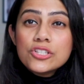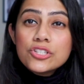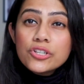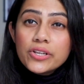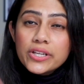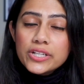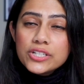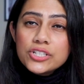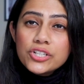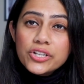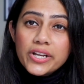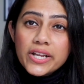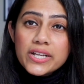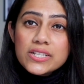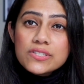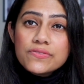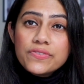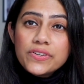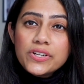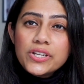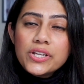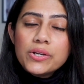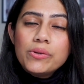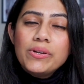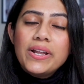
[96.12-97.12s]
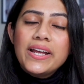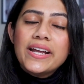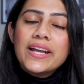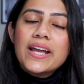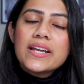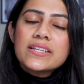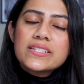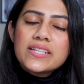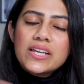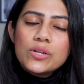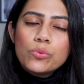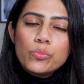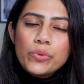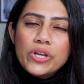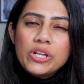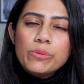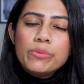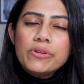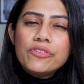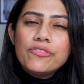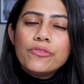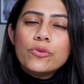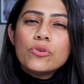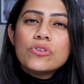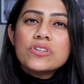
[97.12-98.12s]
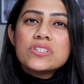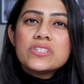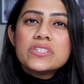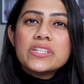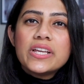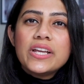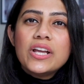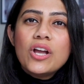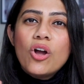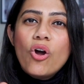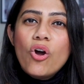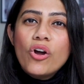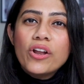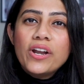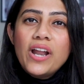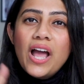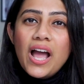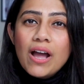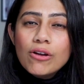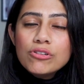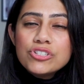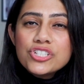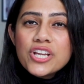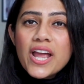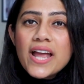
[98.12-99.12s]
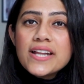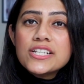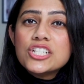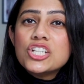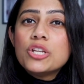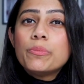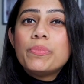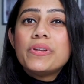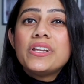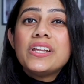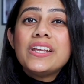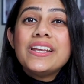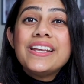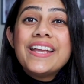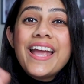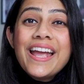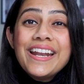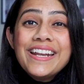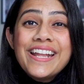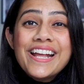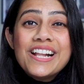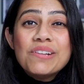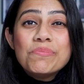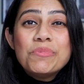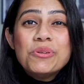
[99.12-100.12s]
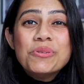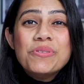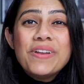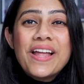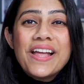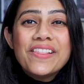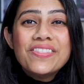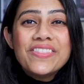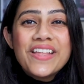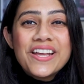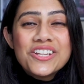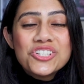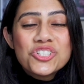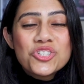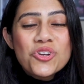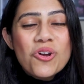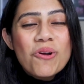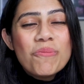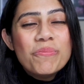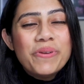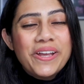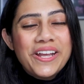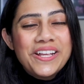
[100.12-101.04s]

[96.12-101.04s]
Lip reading: So in today's video, like I said, we'll be focusing on how ChatGPT can help you land that job